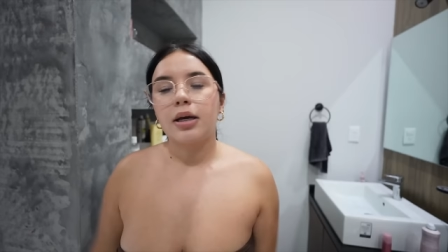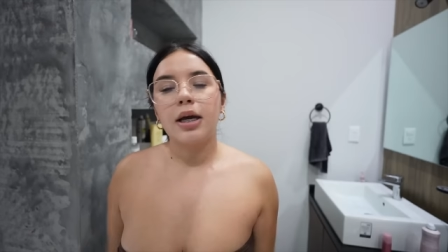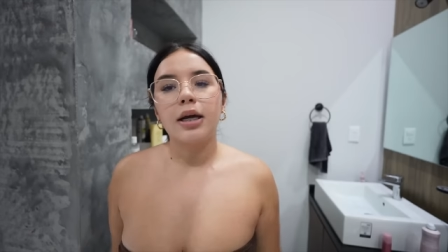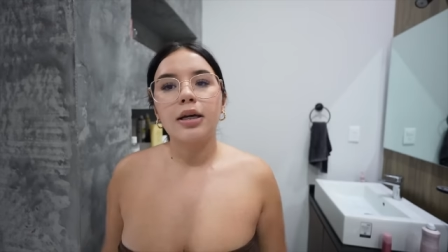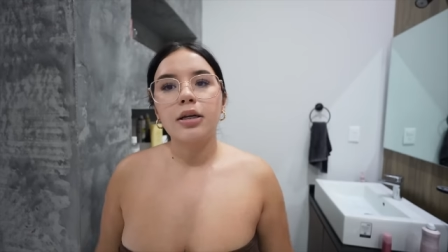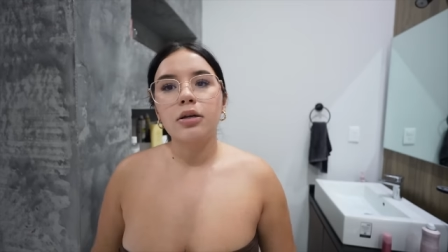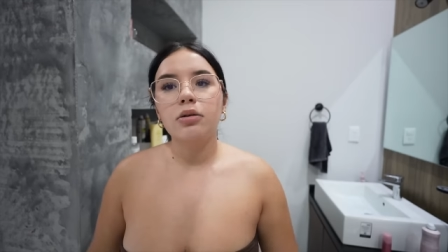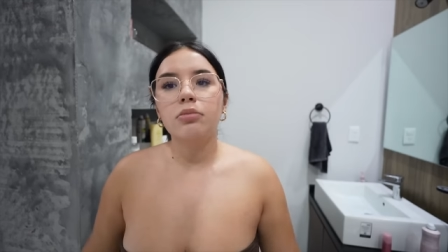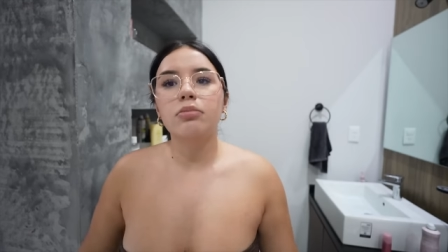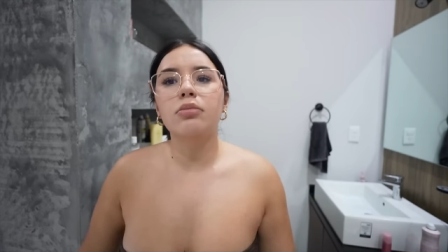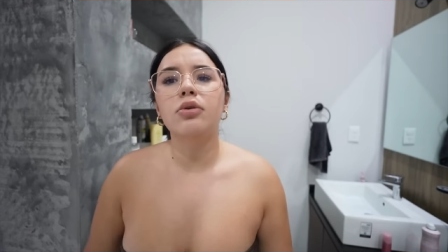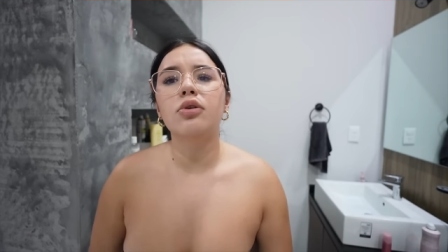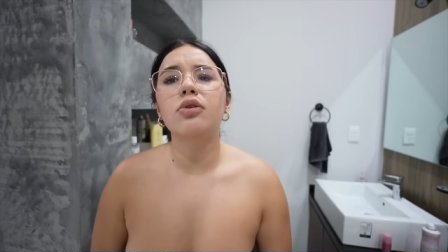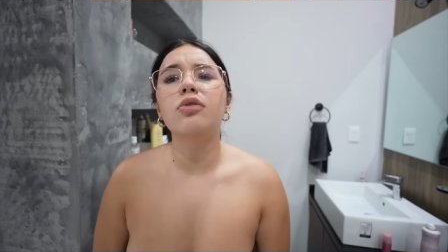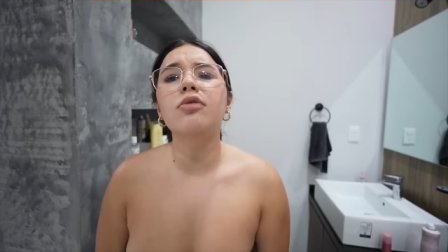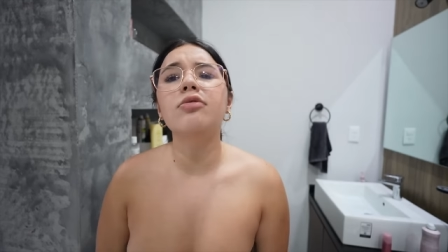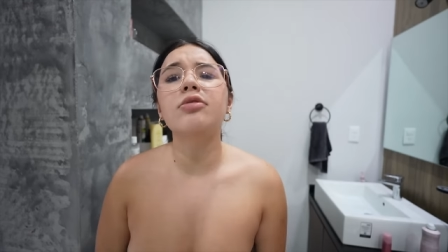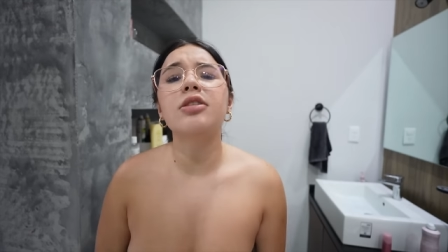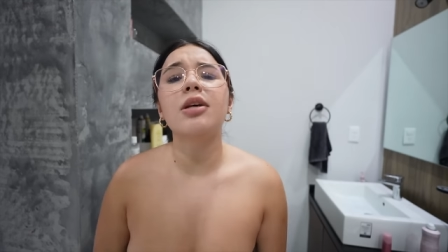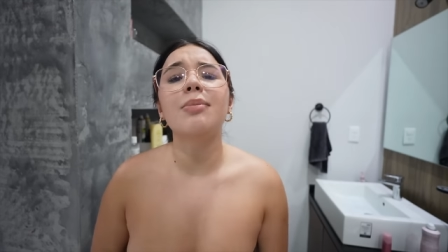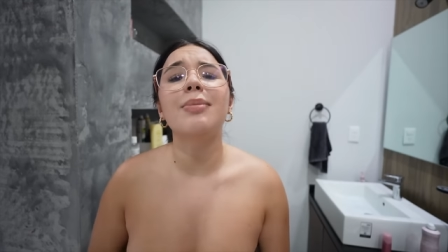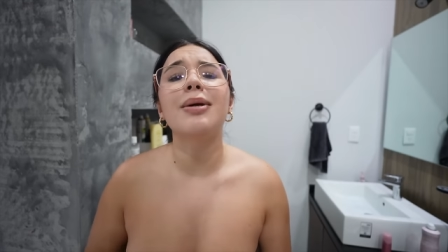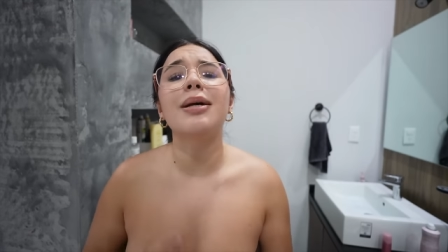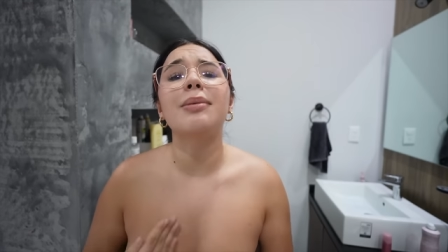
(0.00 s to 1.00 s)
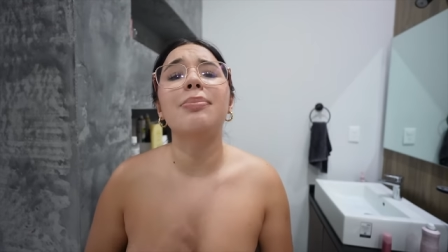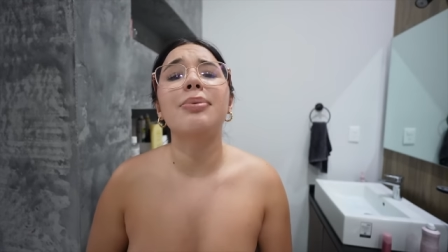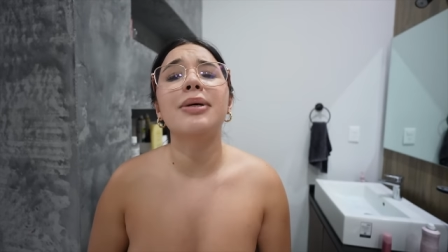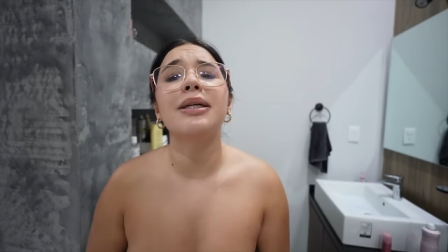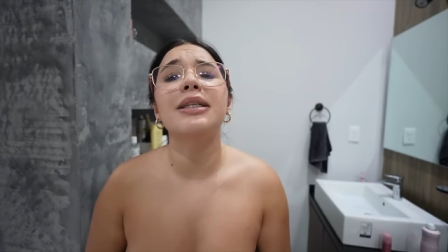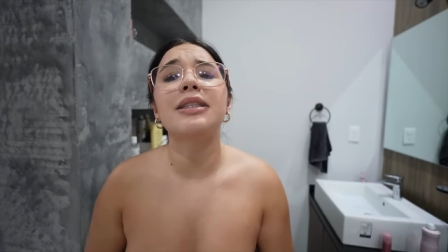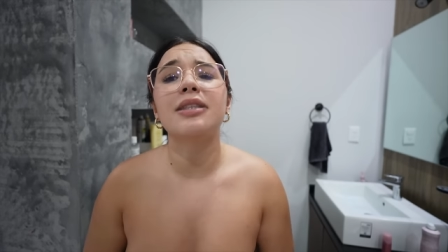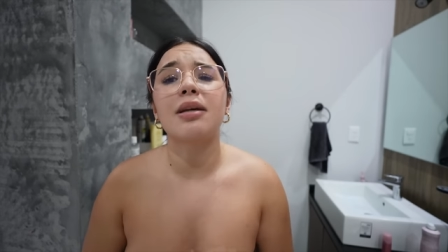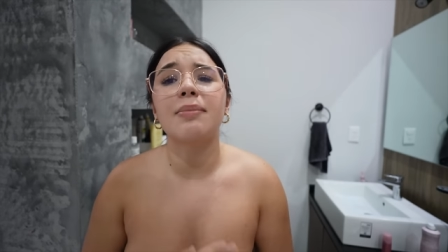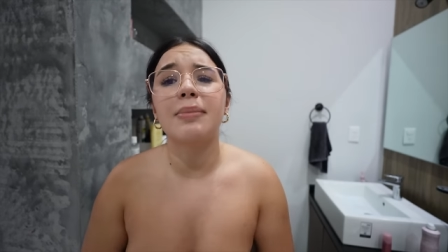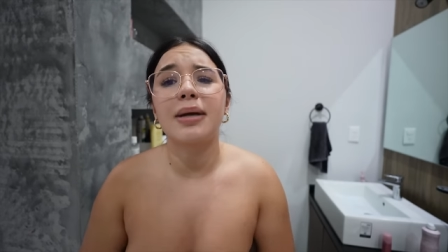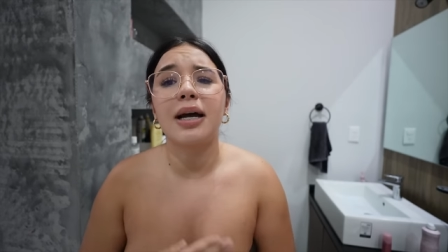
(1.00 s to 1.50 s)
Can you move? Somebody
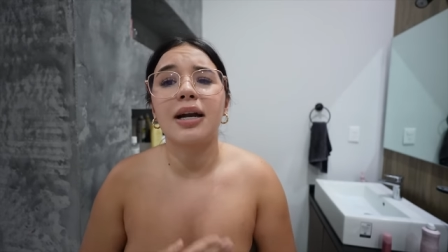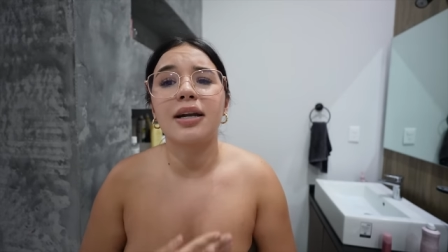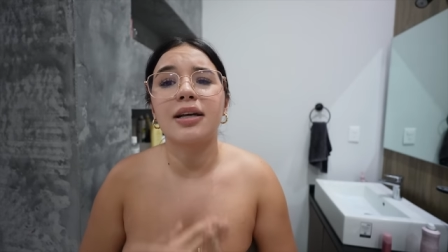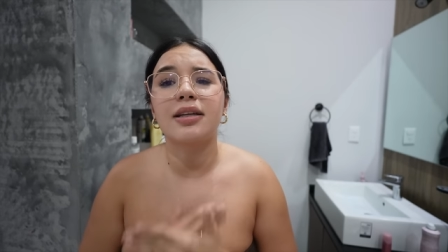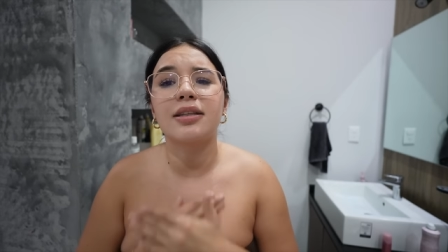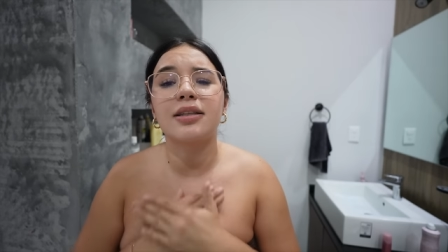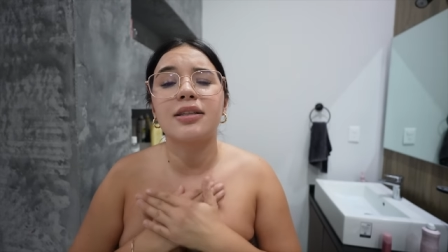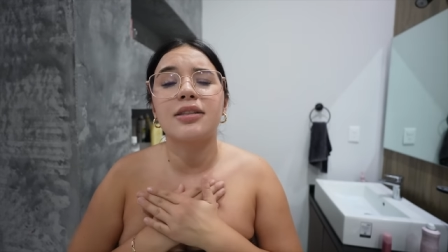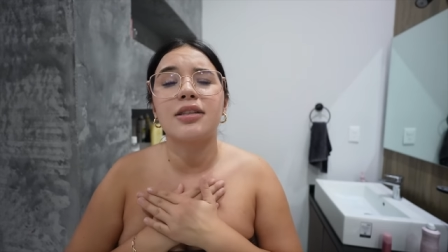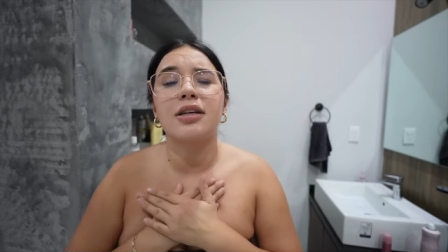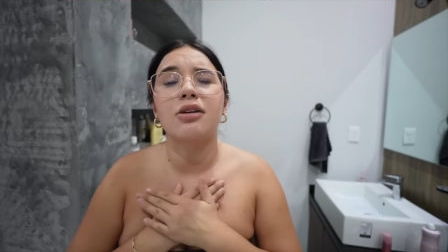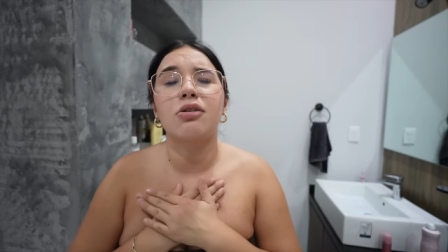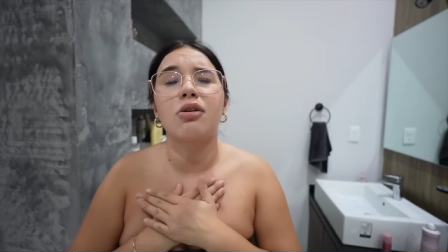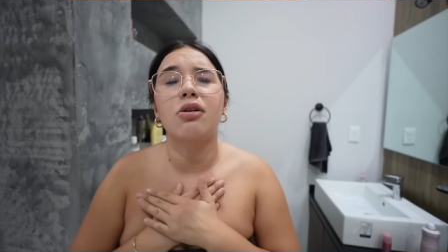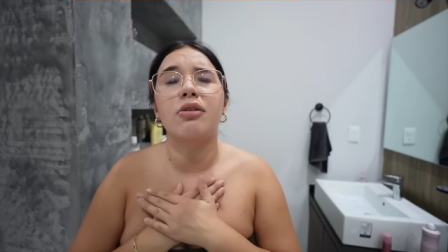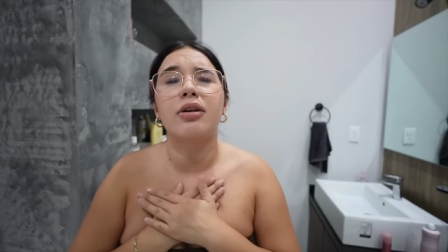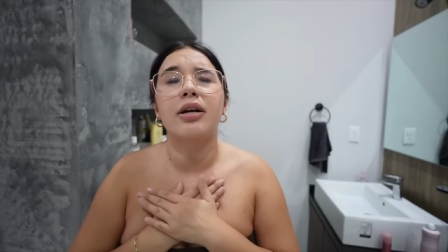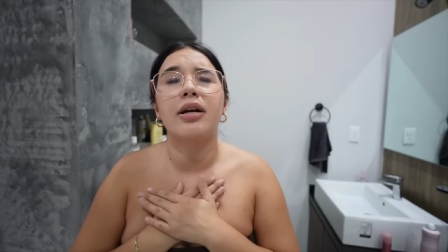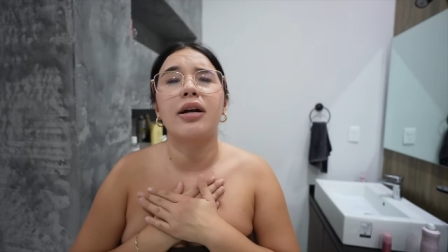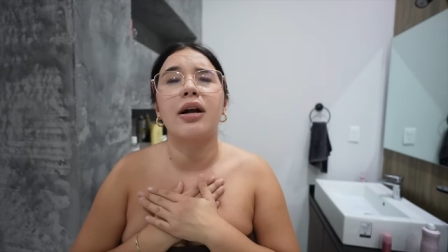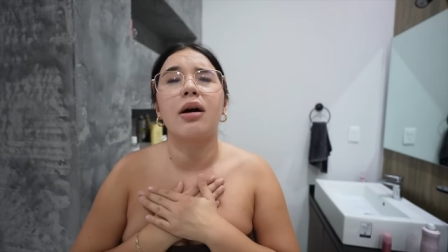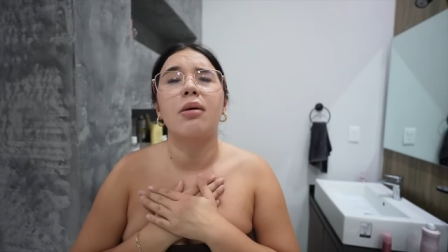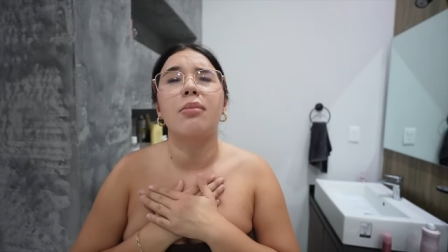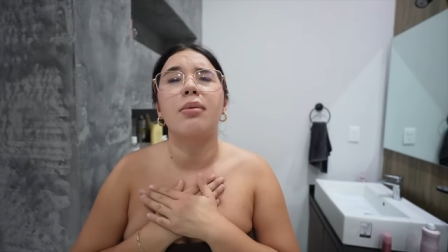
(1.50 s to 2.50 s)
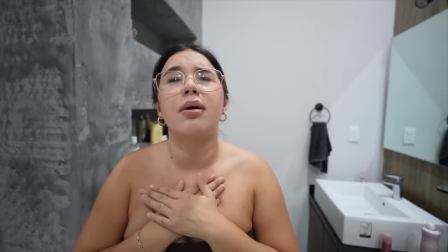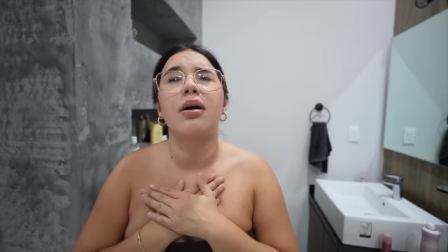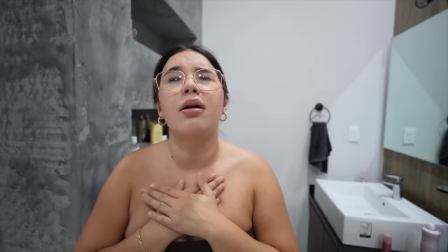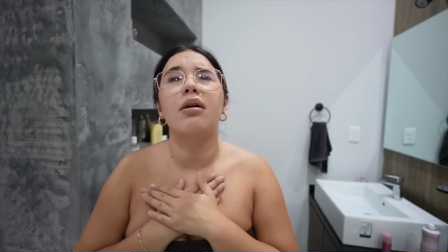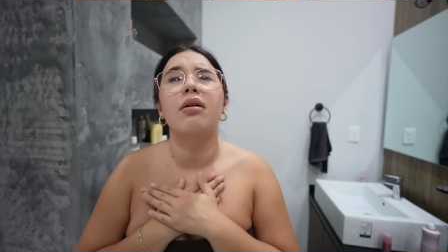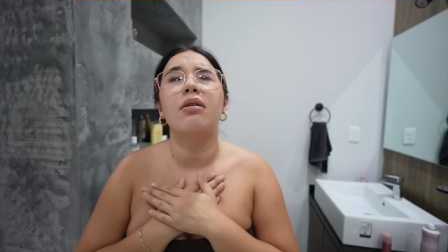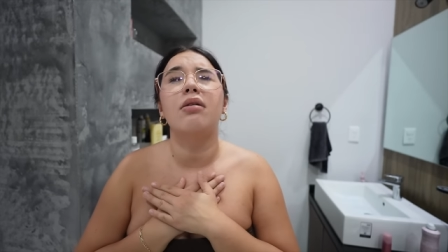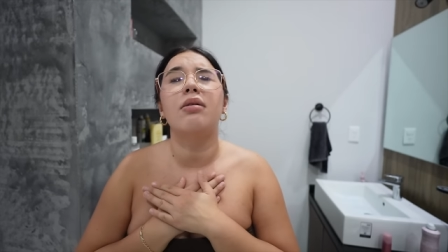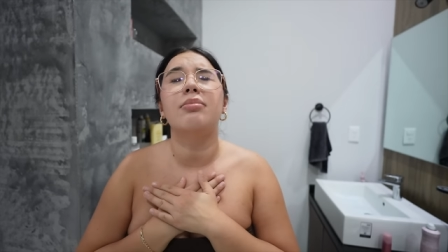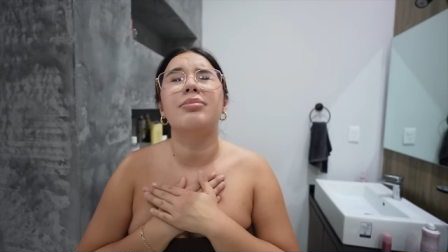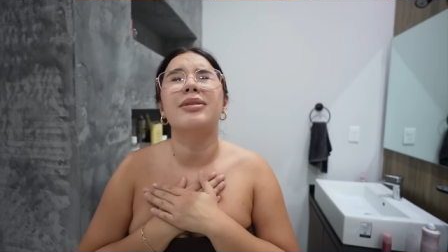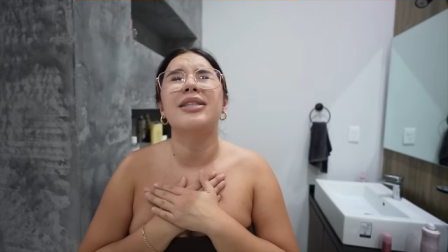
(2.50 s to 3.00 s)
please let me how to get this ingrown hair out, bro.
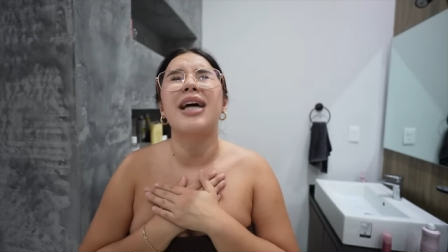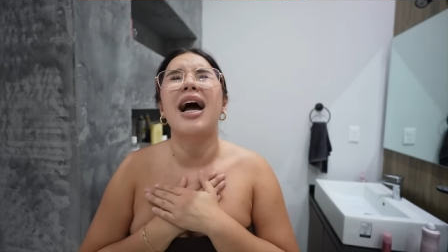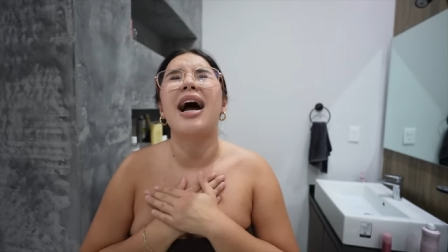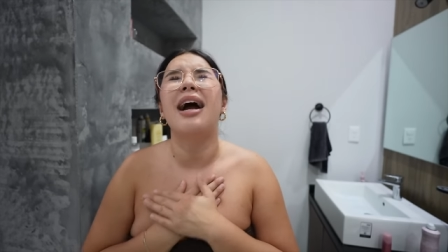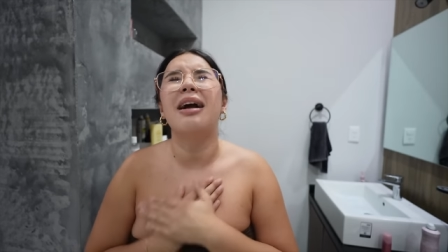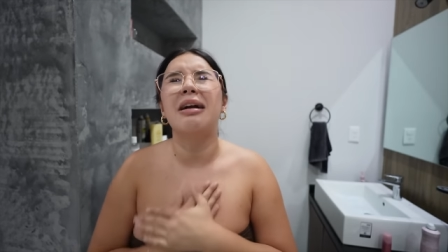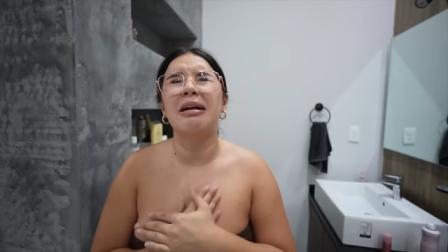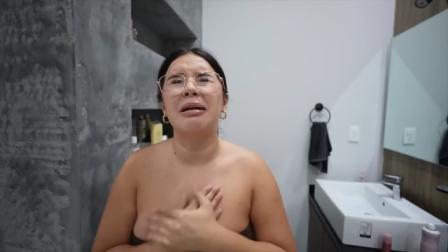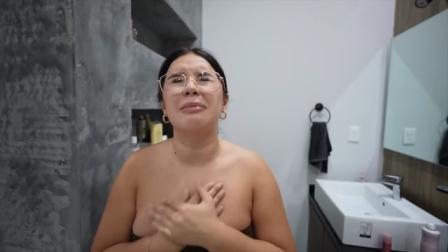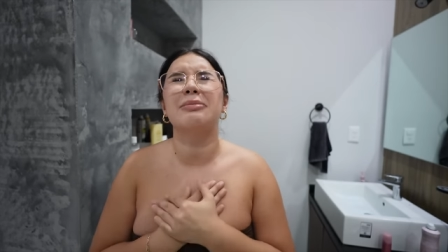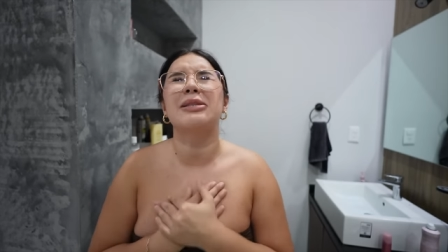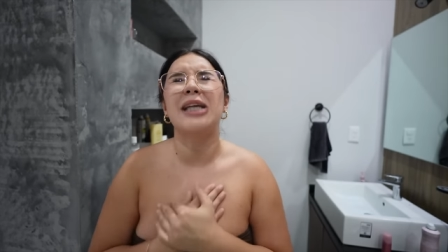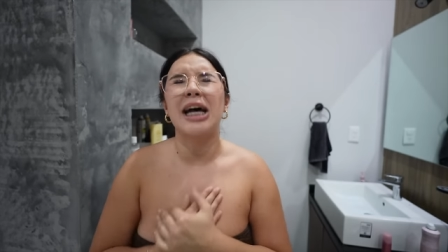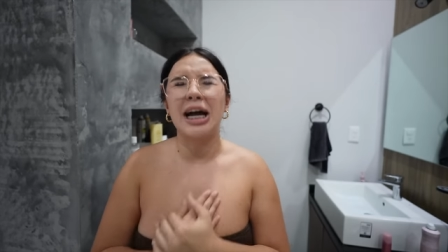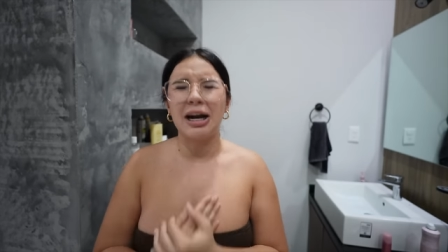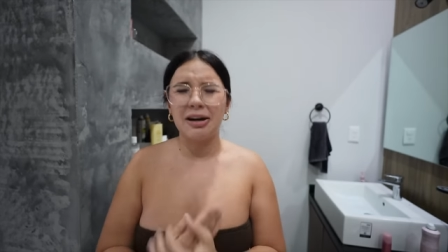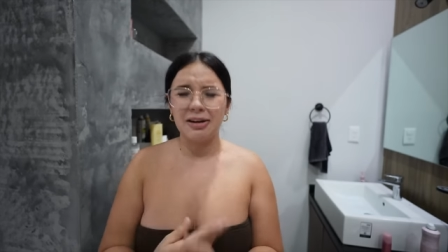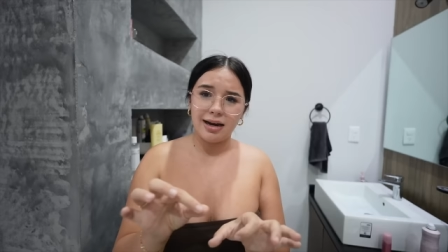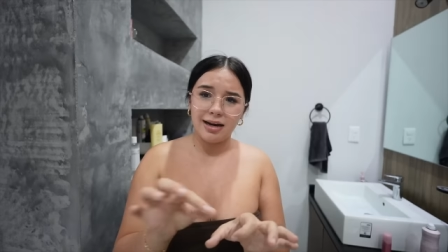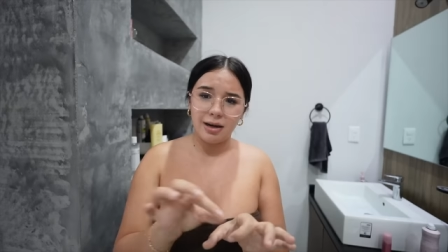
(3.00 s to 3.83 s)
I'm tired, I'm tired.